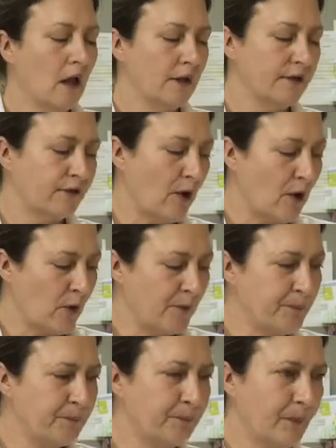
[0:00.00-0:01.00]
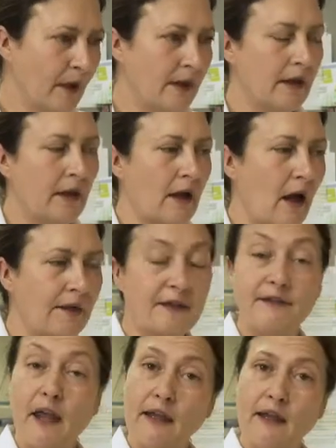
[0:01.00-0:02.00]
So on the
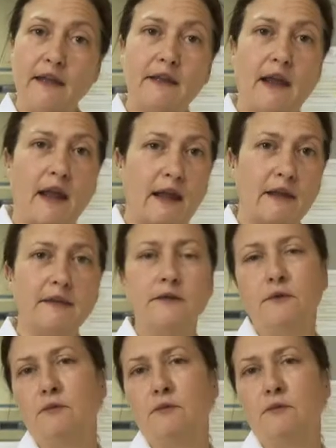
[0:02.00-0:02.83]
second day,